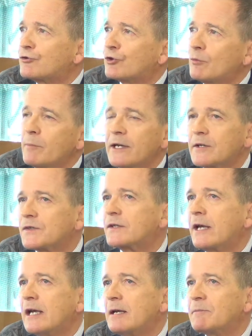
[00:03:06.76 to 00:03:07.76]
tremendous
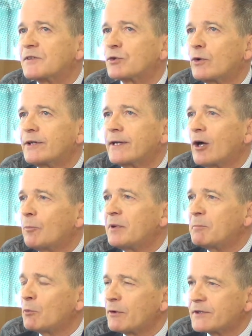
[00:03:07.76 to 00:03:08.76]
game that's going to help
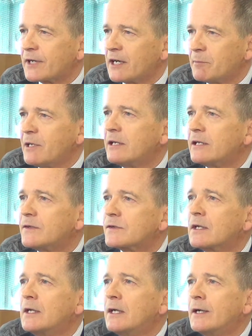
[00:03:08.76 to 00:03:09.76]
people with diabetes.
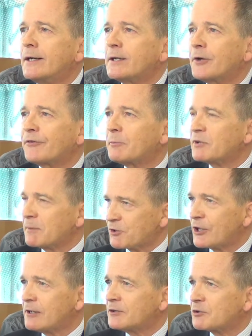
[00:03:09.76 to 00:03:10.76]
And I'll sometimes
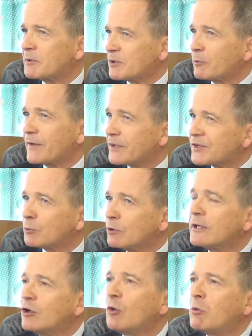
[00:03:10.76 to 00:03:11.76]
challenge them. I say, well, that's a
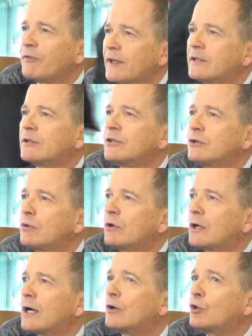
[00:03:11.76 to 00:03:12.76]
really noble thing to do.
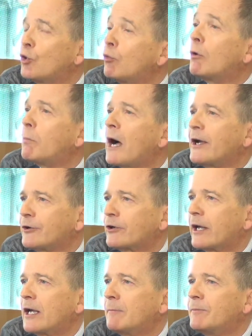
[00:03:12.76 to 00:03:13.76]
Who will buy your
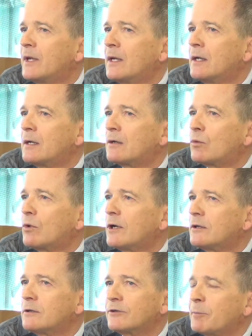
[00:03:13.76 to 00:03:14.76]
game?
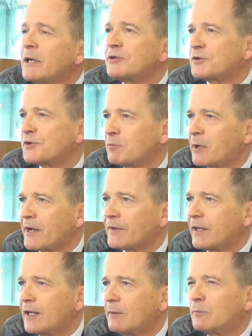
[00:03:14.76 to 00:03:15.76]
Well, the patients will buy
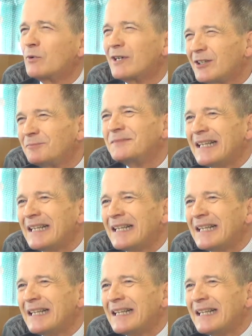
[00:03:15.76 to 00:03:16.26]
the game. Well,